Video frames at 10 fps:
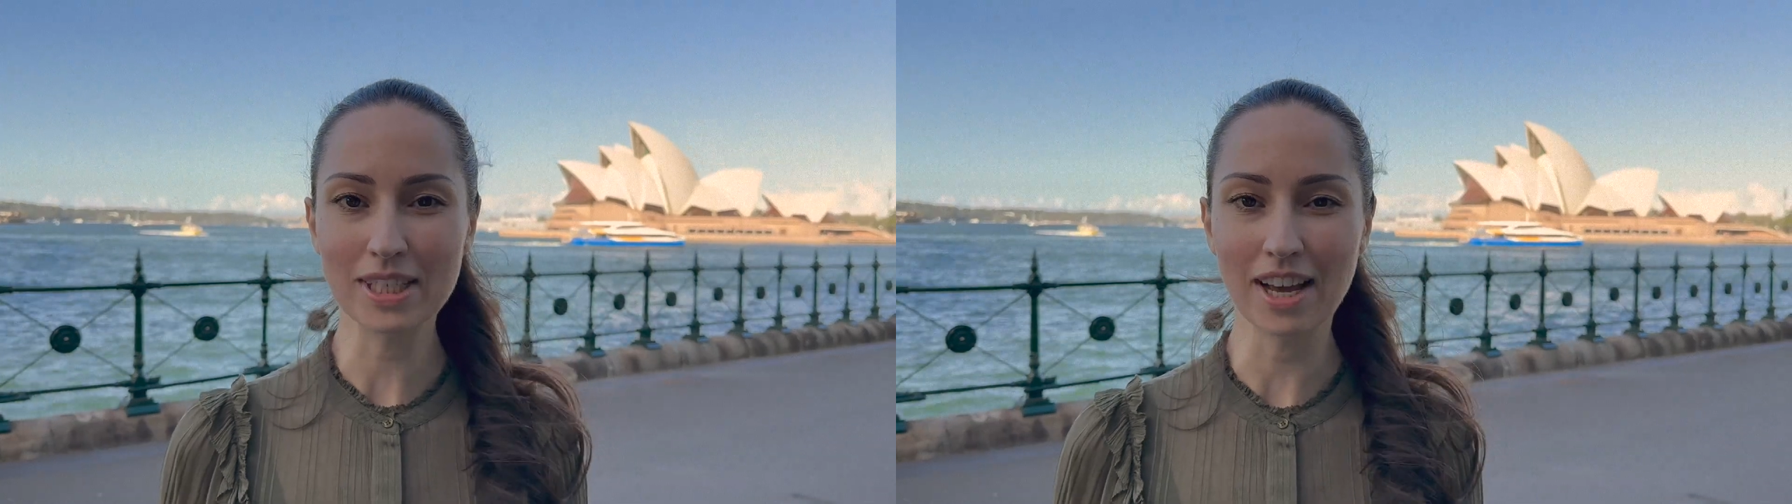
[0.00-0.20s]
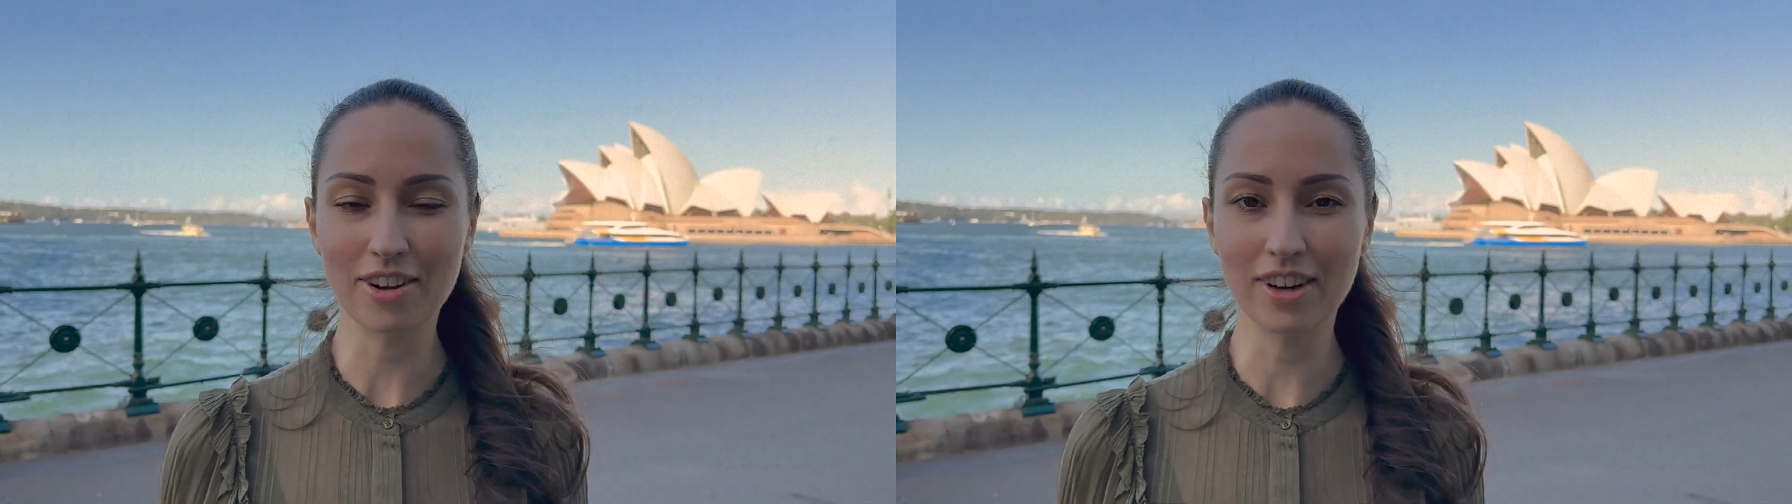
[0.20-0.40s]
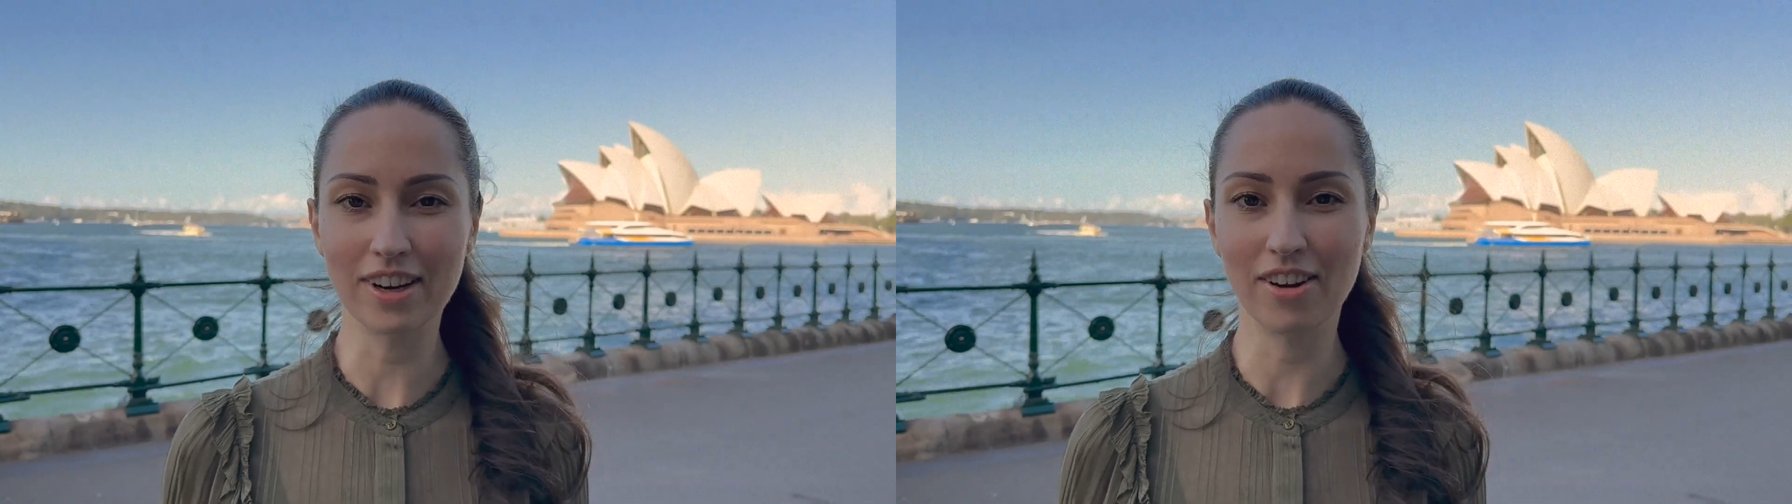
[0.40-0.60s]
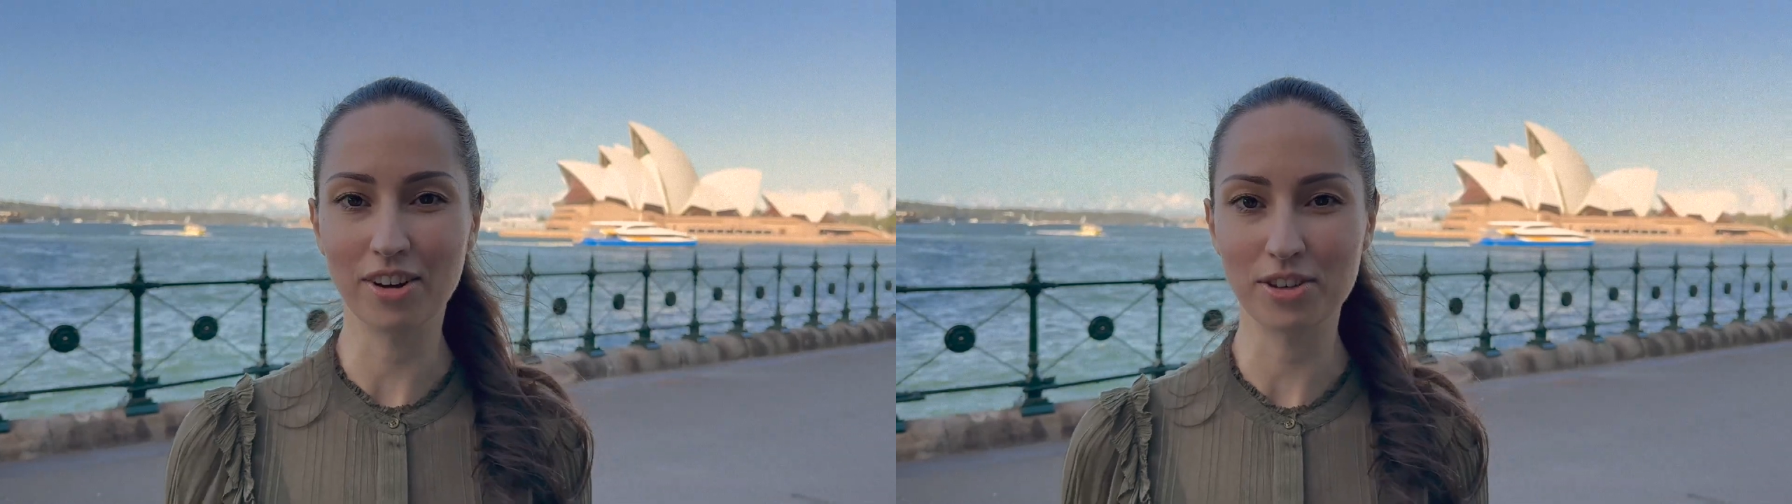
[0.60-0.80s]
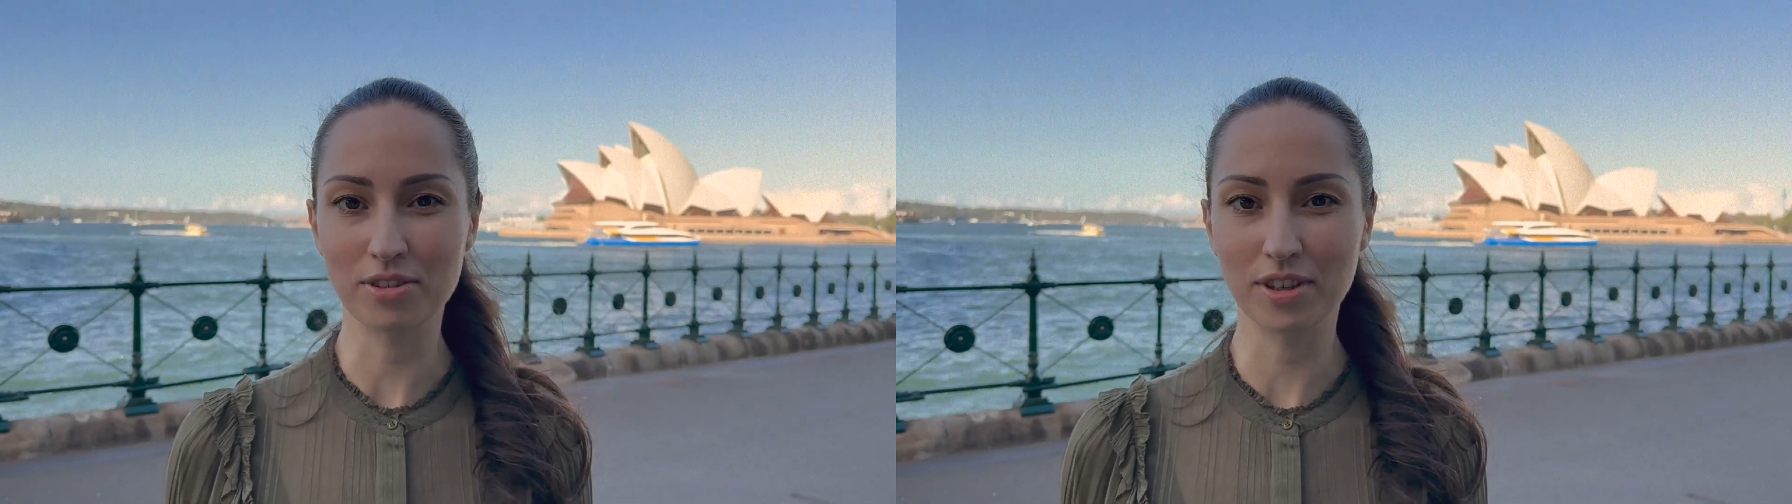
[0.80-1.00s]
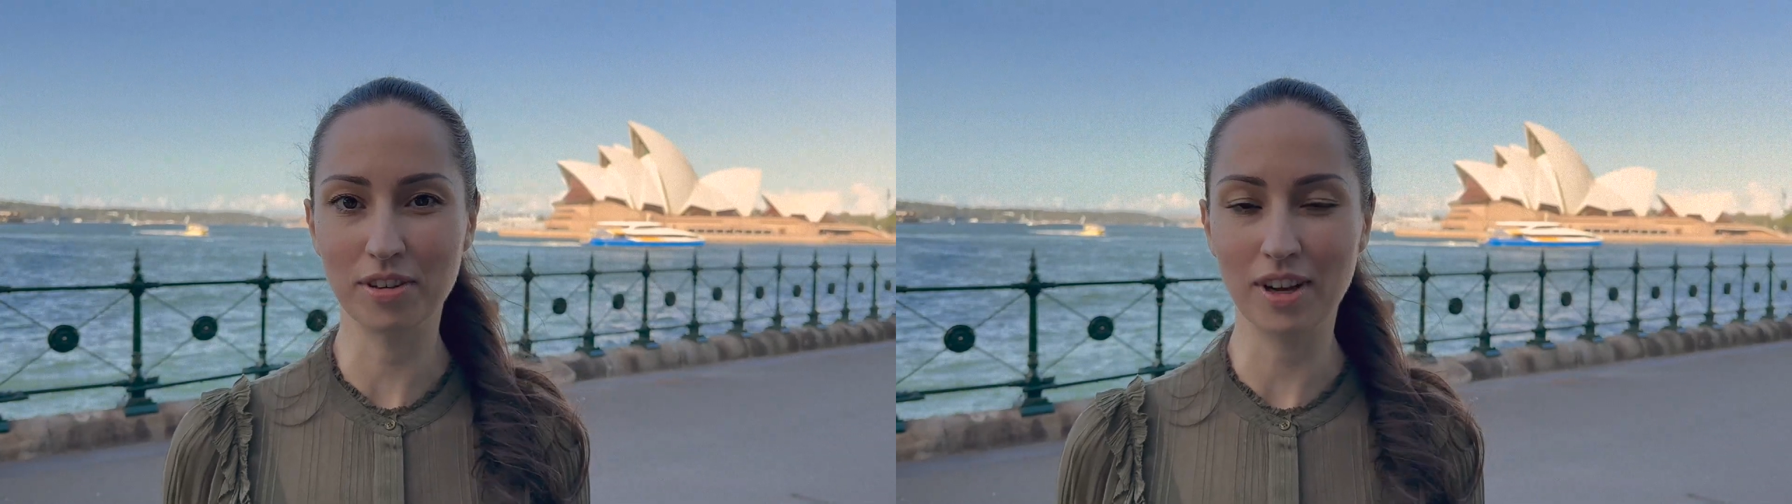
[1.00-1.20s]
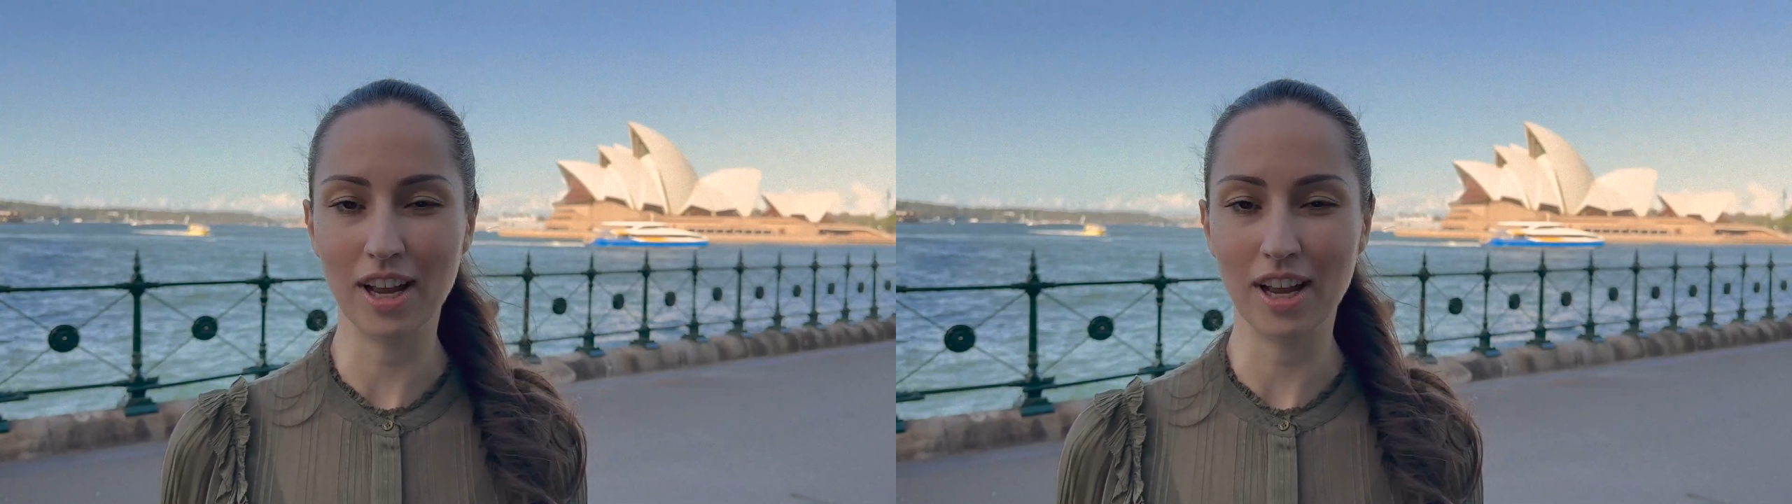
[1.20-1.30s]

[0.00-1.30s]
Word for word: Kateryna Argyrou